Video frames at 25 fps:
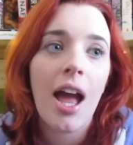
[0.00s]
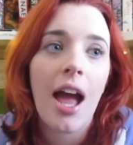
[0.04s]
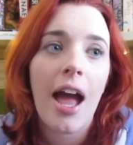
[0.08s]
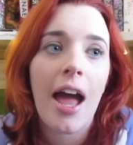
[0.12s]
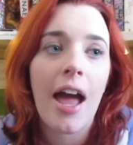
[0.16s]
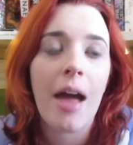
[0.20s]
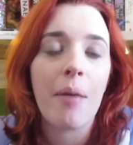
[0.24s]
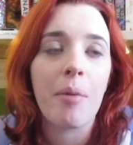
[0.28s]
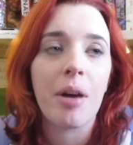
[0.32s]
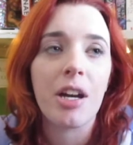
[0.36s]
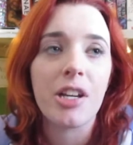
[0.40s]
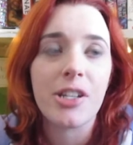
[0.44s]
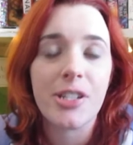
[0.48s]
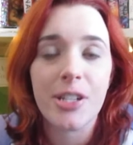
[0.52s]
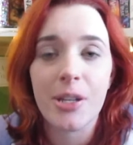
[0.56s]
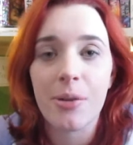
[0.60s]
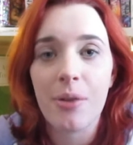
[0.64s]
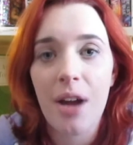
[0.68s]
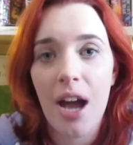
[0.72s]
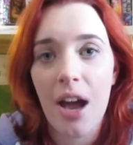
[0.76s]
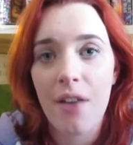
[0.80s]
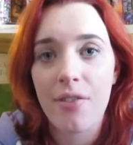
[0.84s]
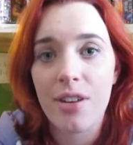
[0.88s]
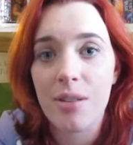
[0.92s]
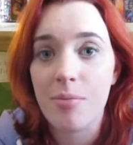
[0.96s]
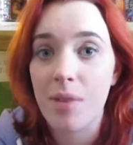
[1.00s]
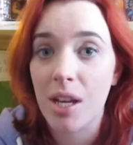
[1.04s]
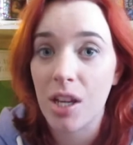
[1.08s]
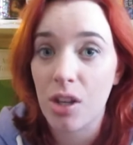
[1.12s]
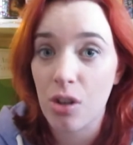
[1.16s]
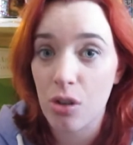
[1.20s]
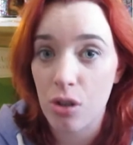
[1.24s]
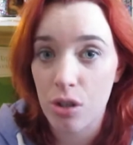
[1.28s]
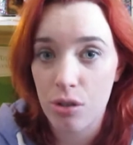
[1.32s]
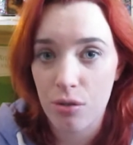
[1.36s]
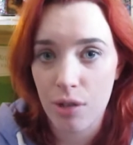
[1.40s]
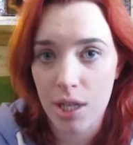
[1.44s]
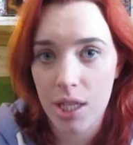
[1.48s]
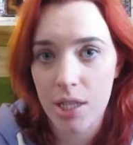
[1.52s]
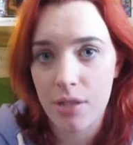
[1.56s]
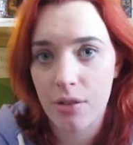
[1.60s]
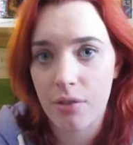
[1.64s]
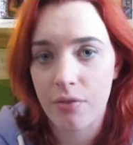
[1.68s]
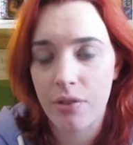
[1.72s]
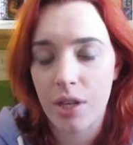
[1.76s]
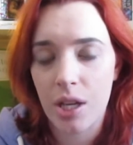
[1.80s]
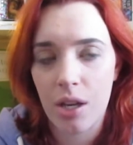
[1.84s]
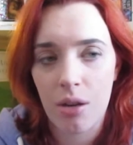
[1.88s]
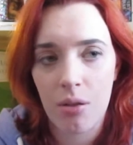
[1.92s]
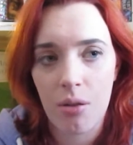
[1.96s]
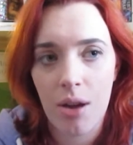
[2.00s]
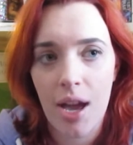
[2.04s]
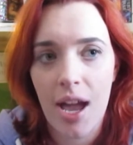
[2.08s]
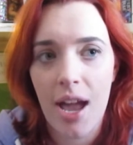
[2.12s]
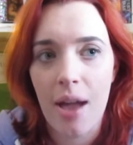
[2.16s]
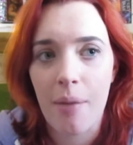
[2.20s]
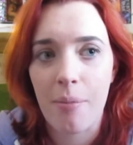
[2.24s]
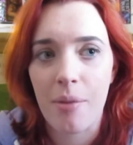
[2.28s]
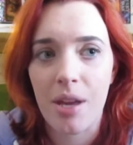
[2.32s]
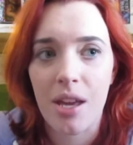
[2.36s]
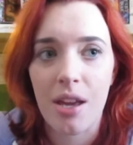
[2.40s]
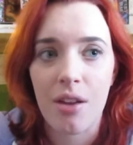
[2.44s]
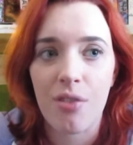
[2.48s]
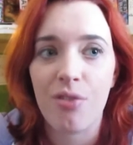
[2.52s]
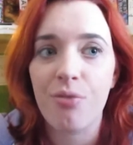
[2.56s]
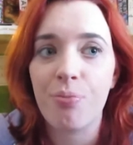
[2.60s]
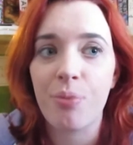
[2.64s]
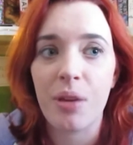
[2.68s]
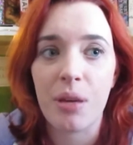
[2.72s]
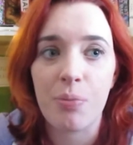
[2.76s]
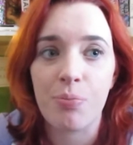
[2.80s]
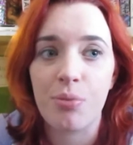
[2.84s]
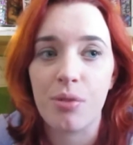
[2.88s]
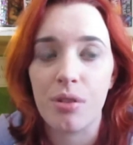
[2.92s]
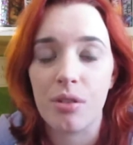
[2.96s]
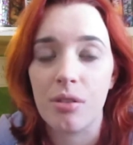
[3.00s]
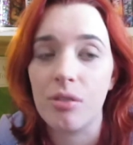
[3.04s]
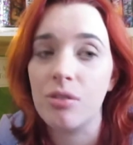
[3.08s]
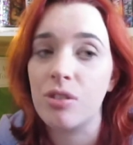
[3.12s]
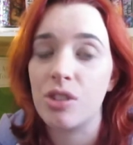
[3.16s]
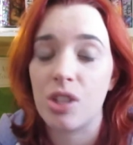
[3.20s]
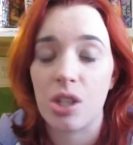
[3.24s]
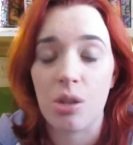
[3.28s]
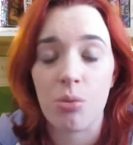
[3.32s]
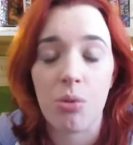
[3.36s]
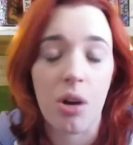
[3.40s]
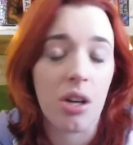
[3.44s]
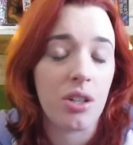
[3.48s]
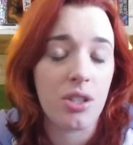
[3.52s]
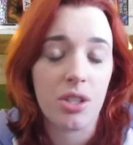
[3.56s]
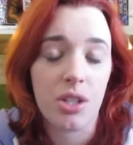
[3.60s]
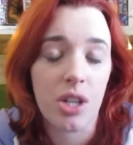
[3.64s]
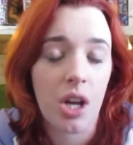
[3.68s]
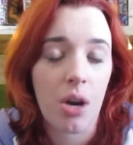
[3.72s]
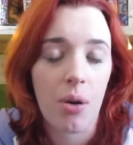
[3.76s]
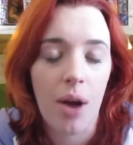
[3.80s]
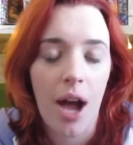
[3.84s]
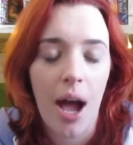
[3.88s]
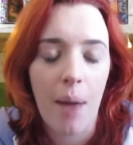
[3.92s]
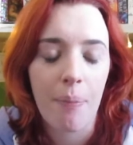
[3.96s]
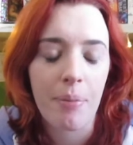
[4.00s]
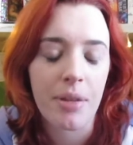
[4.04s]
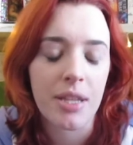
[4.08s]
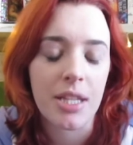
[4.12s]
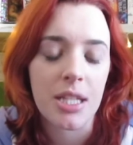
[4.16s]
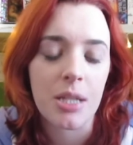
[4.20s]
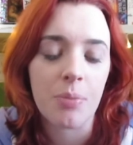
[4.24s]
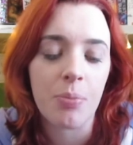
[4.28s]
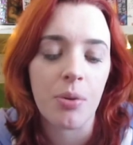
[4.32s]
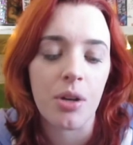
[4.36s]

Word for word: Um, I do have it in my Goodreads review um, if people do want to know what happens.